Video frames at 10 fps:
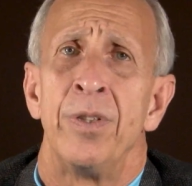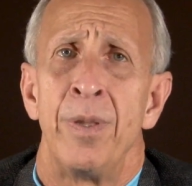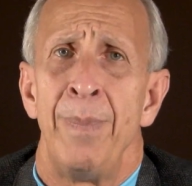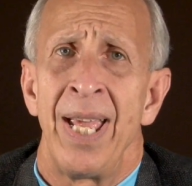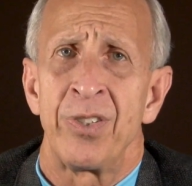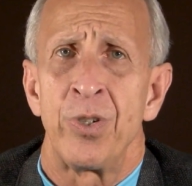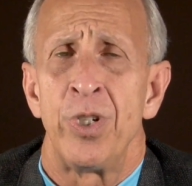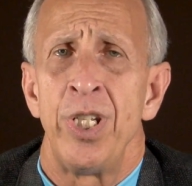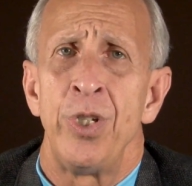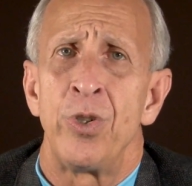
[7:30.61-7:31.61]
The master
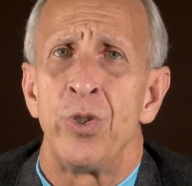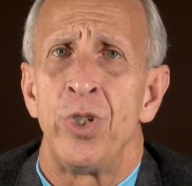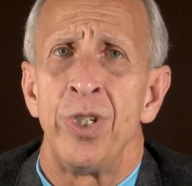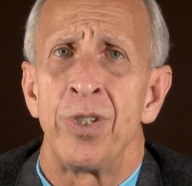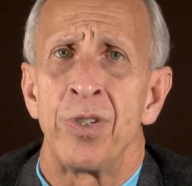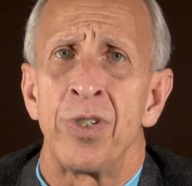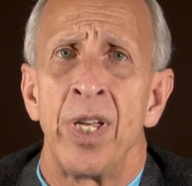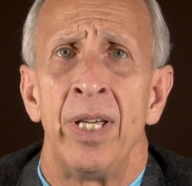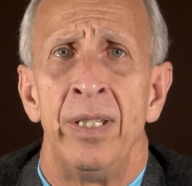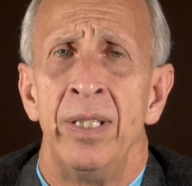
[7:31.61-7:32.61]
teacher Jesus
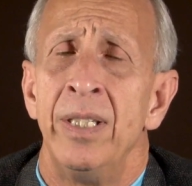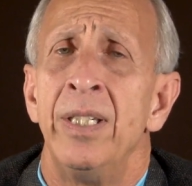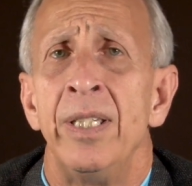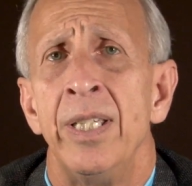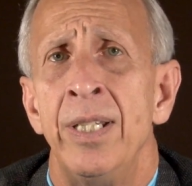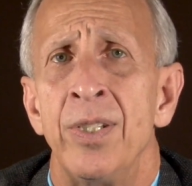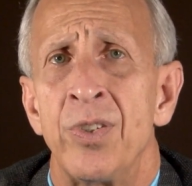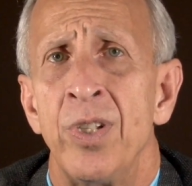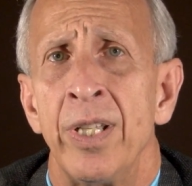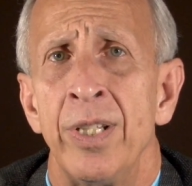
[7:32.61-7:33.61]
said, "It is
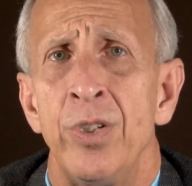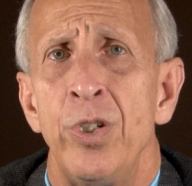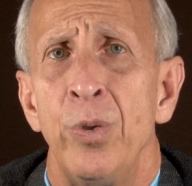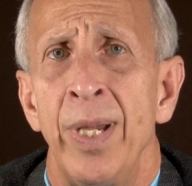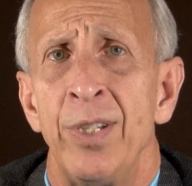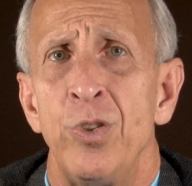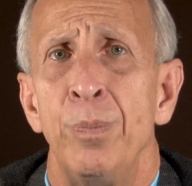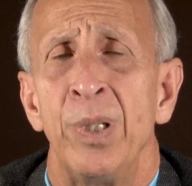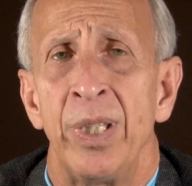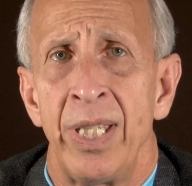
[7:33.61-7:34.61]
done unto you as you
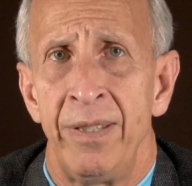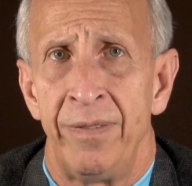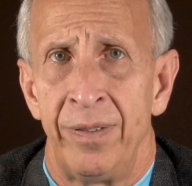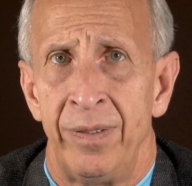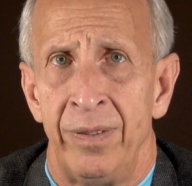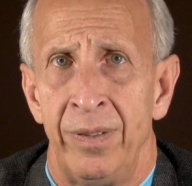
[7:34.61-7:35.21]
believe."